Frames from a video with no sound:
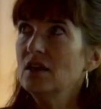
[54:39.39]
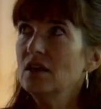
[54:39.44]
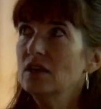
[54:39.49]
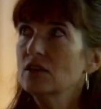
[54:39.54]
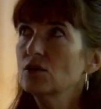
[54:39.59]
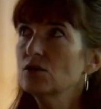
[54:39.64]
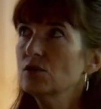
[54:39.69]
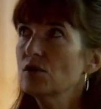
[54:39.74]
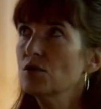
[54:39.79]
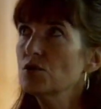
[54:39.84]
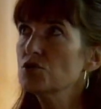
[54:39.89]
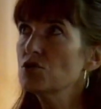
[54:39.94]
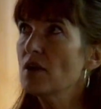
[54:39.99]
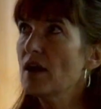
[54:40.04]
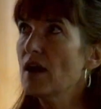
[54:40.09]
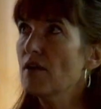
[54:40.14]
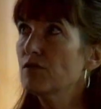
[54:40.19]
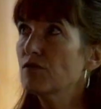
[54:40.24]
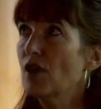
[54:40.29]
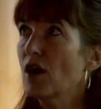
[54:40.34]
It could also
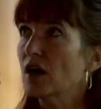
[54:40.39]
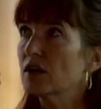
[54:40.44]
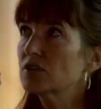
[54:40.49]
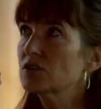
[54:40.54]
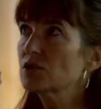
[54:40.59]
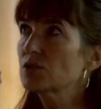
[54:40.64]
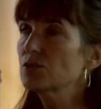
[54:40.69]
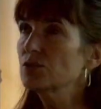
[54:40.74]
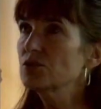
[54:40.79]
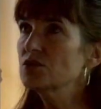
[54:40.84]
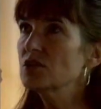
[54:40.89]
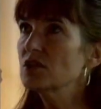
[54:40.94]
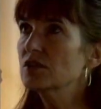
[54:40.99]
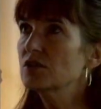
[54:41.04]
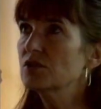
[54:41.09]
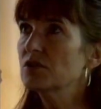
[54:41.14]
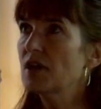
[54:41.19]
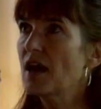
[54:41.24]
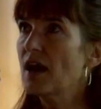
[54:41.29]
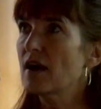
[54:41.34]
have articles.
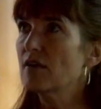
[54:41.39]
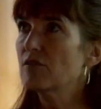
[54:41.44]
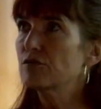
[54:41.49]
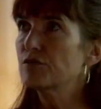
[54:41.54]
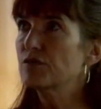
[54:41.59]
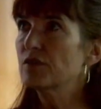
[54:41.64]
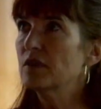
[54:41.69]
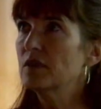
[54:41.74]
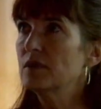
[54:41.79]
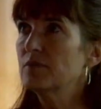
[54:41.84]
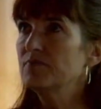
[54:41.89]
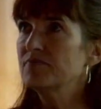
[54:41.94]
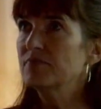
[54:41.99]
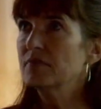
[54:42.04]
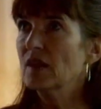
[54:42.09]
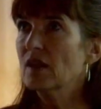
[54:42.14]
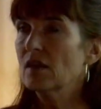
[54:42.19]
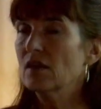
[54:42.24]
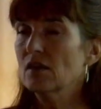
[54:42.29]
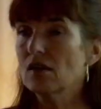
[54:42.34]
It could have
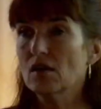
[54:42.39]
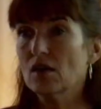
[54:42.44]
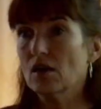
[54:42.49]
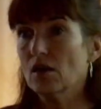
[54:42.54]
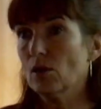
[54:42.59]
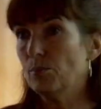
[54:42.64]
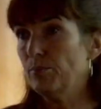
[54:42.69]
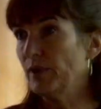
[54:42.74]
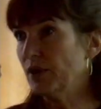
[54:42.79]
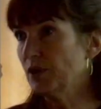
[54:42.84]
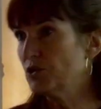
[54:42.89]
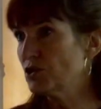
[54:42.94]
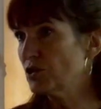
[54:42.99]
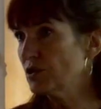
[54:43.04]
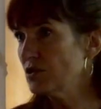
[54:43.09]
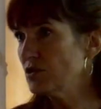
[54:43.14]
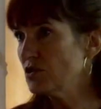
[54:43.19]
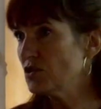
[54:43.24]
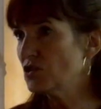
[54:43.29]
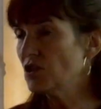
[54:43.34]

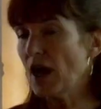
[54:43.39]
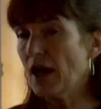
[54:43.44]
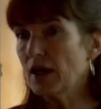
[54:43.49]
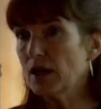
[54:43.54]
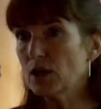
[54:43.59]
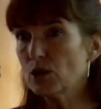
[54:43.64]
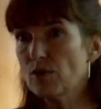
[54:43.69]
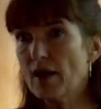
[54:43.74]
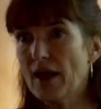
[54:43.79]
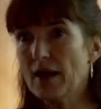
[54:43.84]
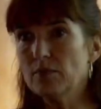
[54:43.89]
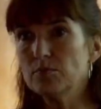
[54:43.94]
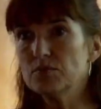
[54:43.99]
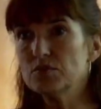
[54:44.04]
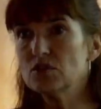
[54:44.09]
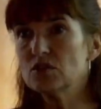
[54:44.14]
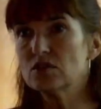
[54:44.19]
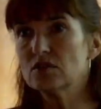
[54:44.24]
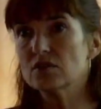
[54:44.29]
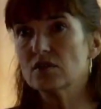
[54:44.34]
pictures,
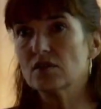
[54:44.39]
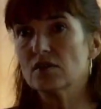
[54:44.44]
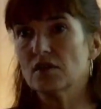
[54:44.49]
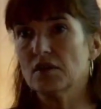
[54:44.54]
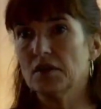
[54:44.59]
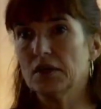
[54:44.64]
diagrams,